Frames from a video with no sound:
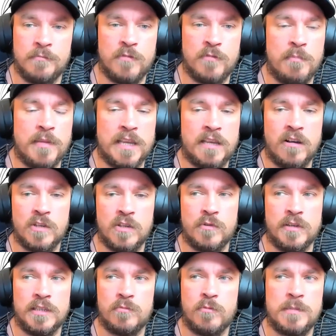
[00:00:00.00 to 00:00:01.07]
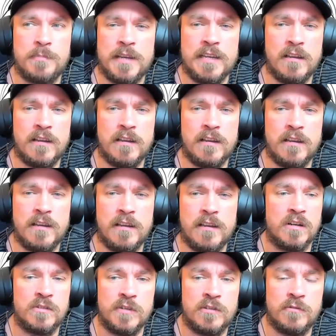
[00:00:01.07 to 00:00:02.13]
big countries, what's been the hardest
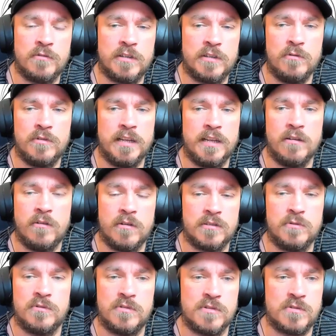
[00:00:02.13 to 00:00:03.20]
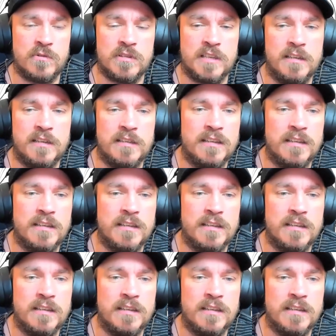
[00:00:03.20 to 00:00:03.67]
country to recruit in or to source in?